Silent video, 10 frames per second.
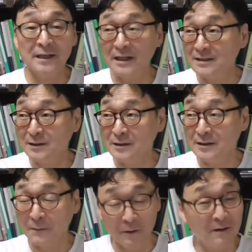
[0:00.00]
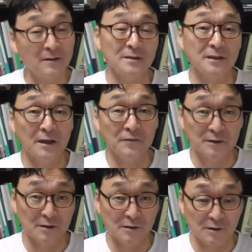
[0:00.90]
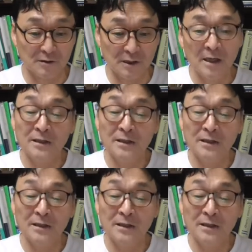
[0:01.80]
That is a, apparently the Ephesian church.